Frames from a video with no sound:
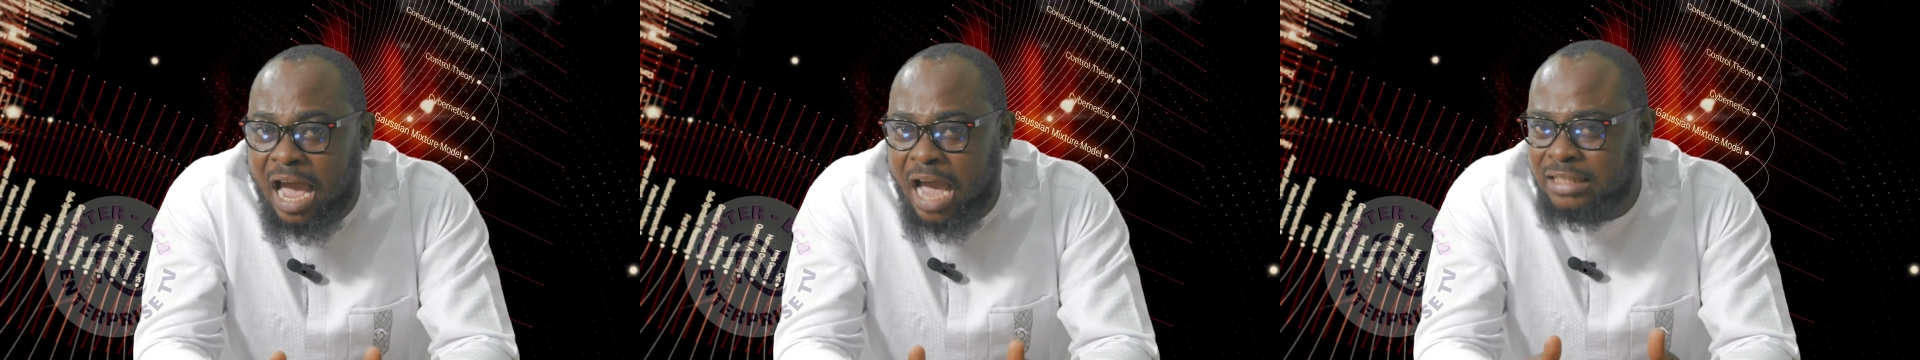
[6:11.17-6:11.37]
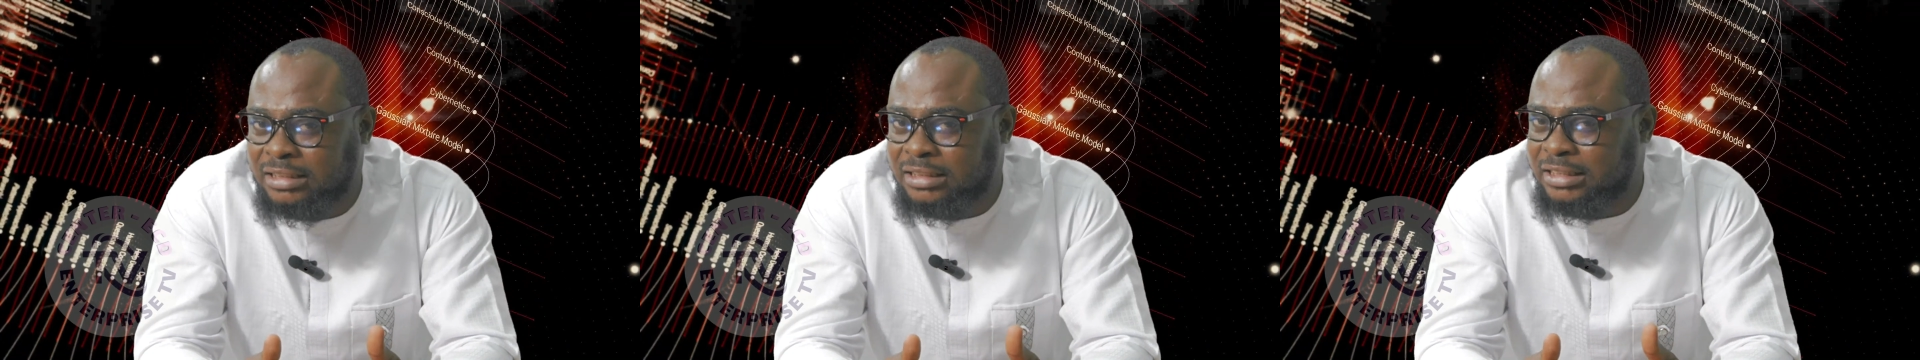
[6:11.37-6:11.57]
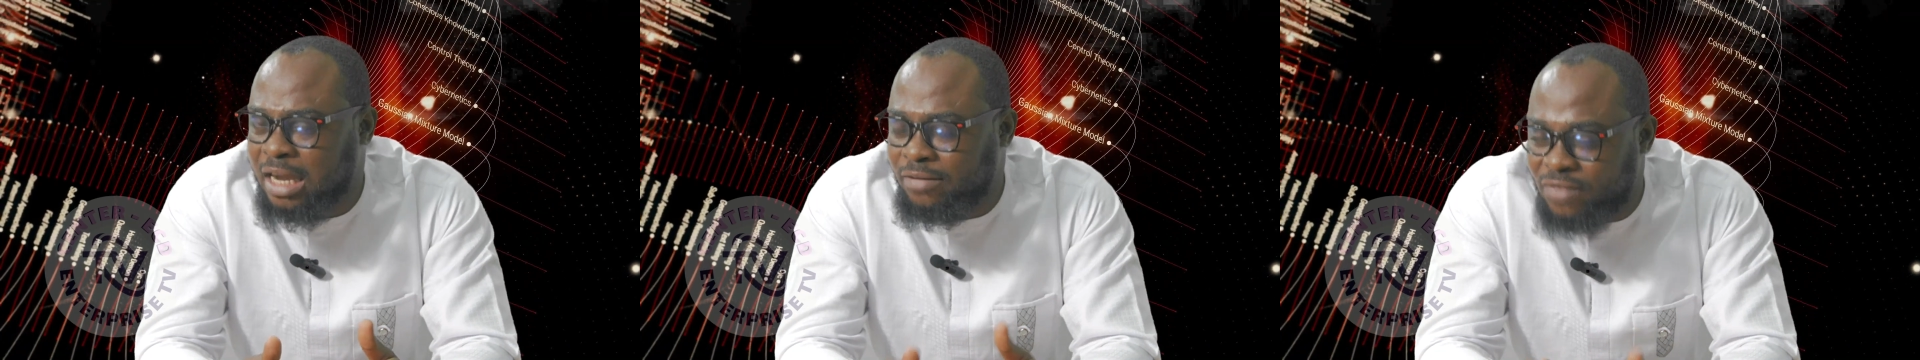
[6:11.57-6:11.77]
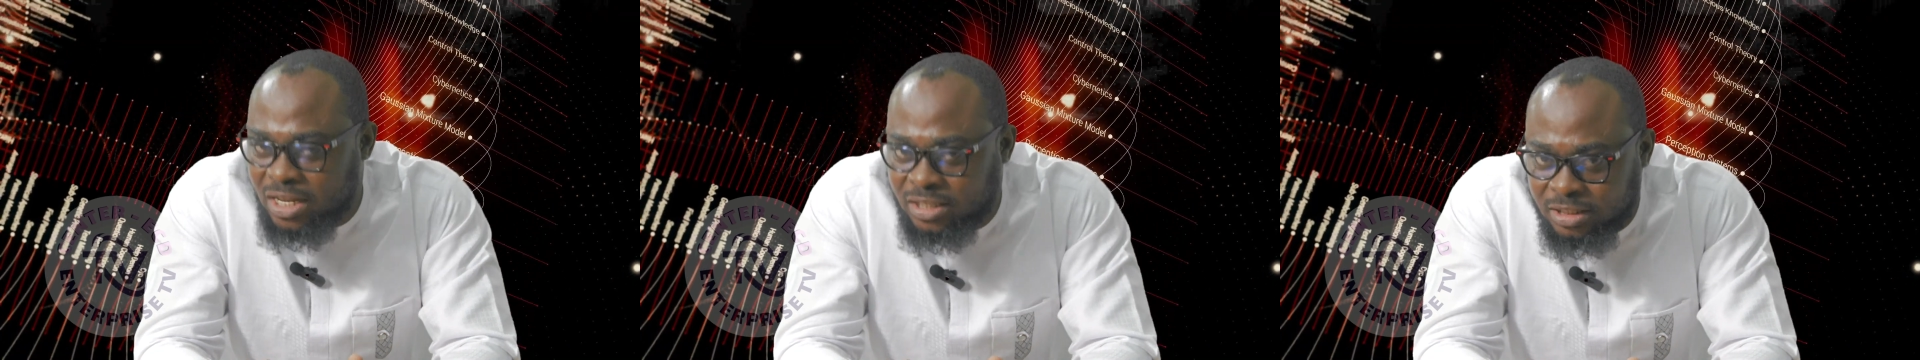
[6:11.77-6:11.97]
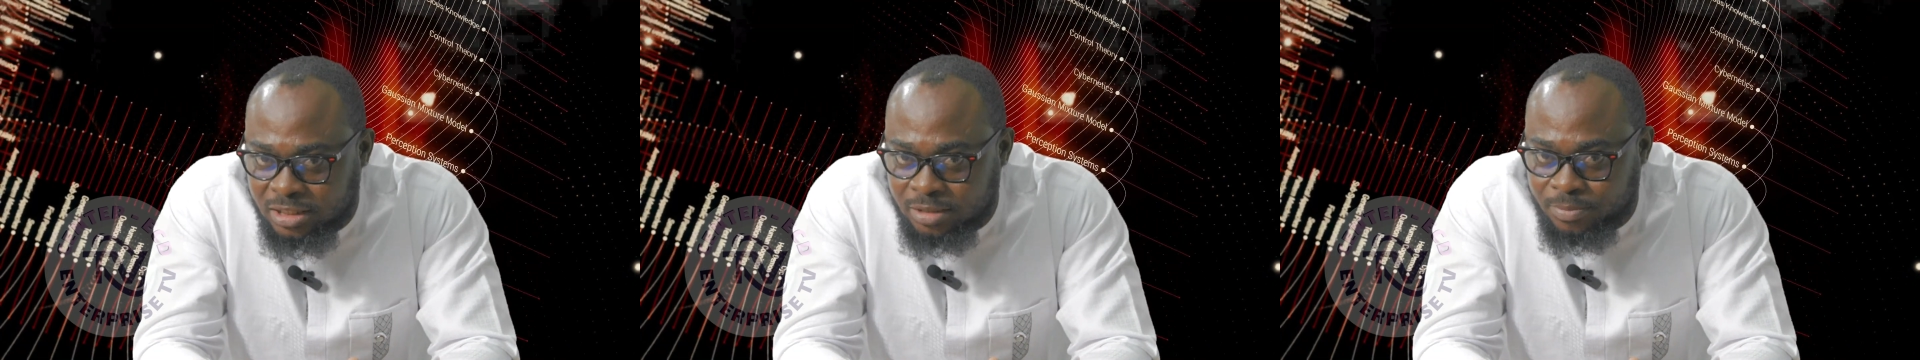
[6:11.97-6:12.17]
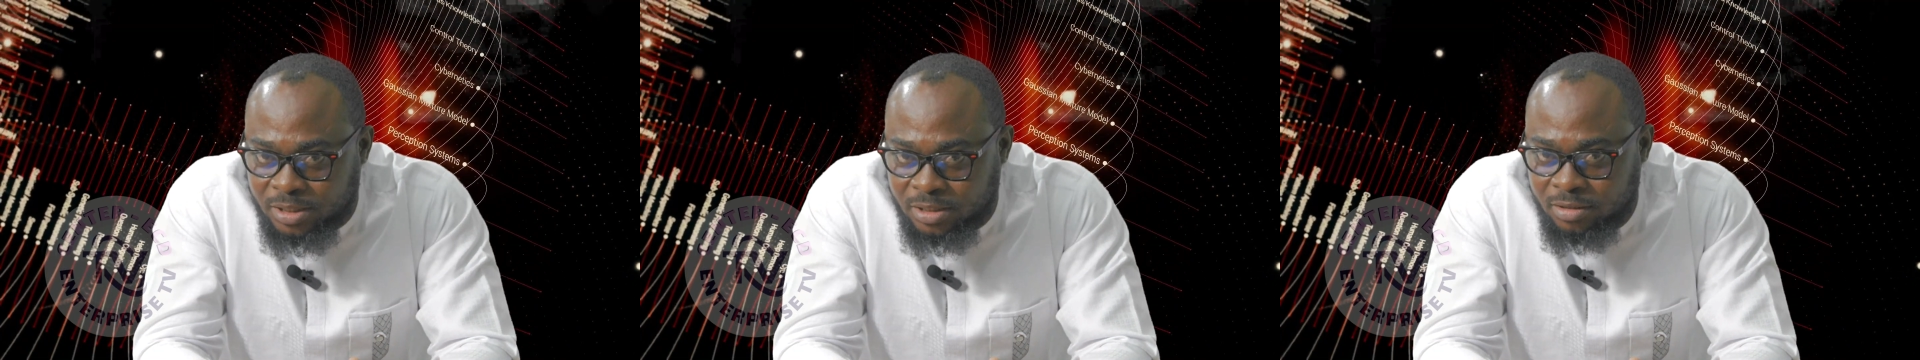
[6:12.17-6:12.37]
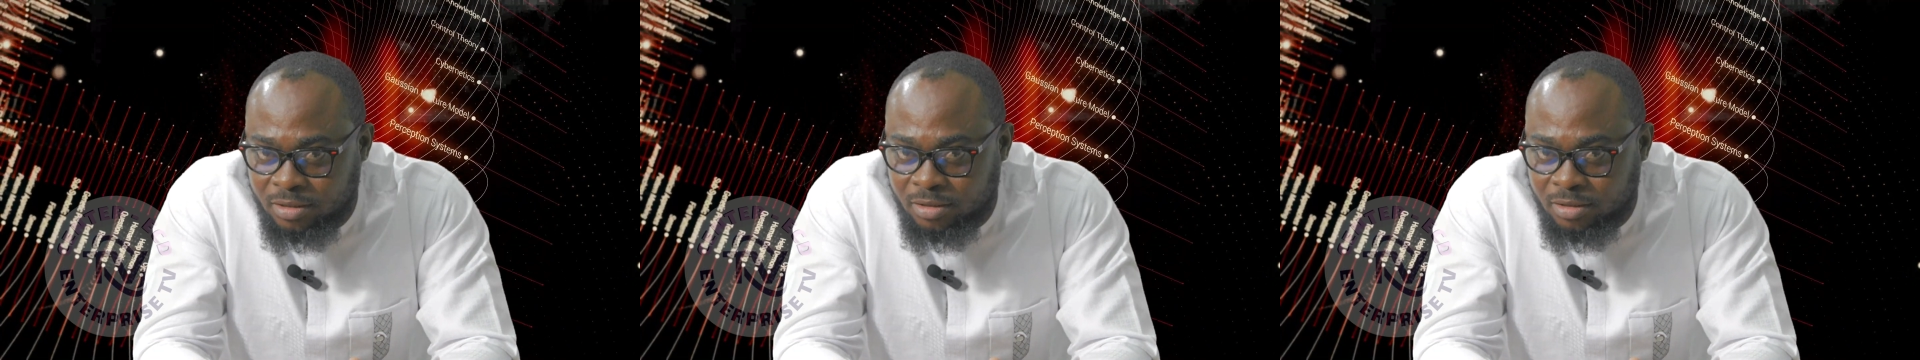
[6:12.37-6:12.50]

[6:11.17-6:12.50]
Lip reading: and JavaScript.